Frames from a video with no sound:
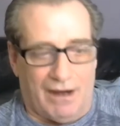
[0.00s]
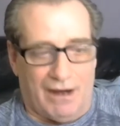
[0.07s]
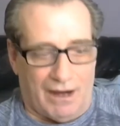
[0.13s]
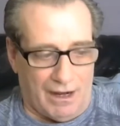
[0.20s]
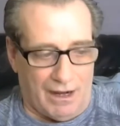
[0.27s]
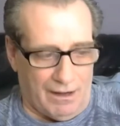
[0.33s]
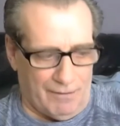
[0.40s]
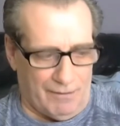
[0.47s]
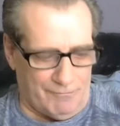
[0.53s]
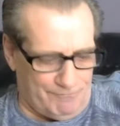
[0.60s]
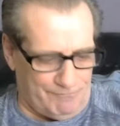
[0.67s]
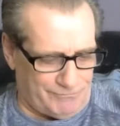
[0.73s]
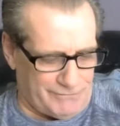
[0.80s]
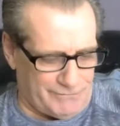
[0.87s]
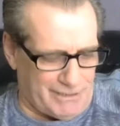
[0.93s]

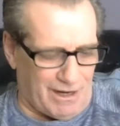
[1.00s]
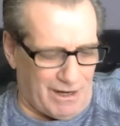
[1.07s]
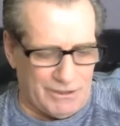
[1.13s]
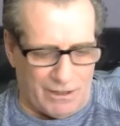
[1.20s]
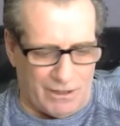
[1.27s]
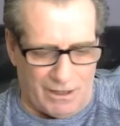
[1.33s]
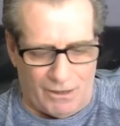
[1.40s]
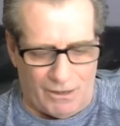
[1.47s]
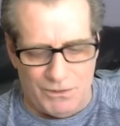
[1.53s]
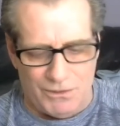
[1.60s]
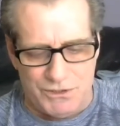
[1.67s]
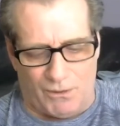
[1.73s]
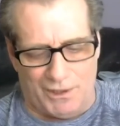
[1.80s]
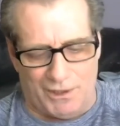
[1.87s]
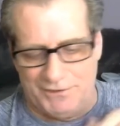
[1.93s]
I
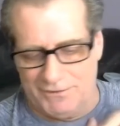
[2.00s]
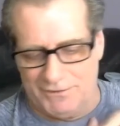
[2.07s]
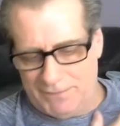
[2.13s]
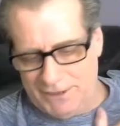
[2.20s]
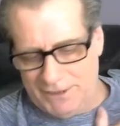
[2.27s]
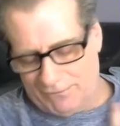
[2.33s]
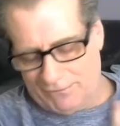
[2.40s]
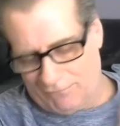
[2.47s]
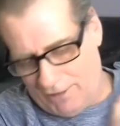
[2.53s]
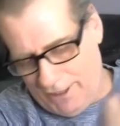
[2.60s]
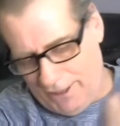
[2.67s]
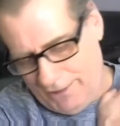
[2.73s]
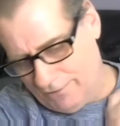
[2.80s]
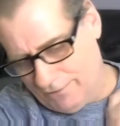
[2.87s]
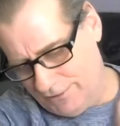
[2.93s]
always wanted to be a
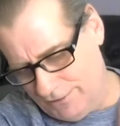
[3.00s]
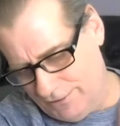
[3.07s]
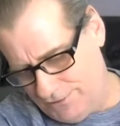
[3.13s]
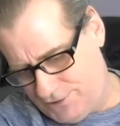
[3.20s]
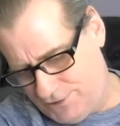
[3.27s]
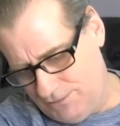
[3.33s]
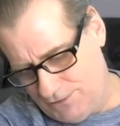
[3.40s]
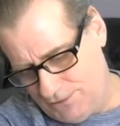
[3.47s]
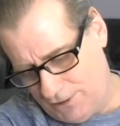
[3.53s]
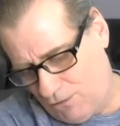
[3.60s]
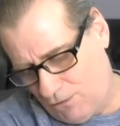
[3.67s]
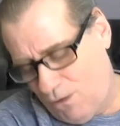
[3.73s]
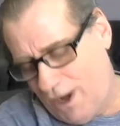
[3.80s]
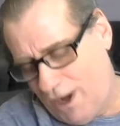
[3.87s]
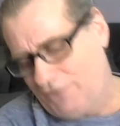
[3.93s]
writer. And she was like,
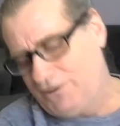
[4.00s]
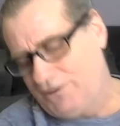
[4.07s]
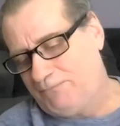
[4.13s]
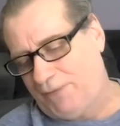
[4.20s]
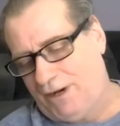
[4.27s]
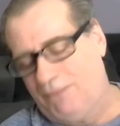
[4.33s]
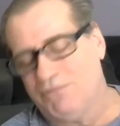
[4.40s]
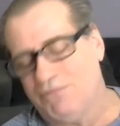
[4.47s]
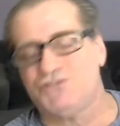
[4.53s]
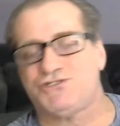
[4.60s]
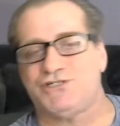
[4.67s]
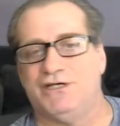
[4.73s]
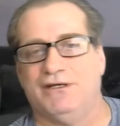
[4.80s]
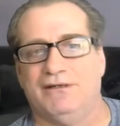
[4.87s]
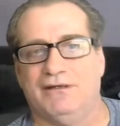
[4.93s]
well, why don't you
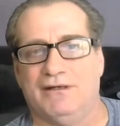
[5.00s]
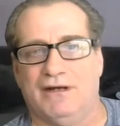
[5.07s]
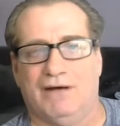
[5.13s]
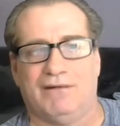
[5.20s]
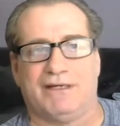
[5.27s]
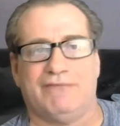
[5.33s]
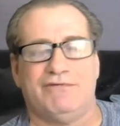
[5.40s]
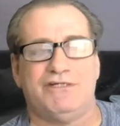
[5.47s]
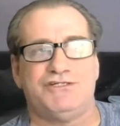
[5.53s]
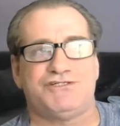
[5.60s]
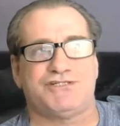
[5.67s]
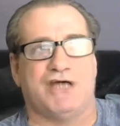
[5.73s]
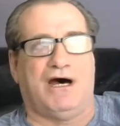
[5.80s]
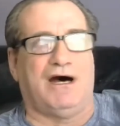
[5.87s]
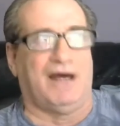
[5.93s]
publish it? Give it a
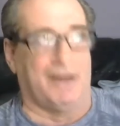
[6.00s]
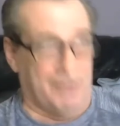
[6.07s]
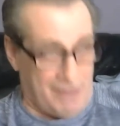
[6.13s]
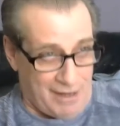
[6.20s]
shot.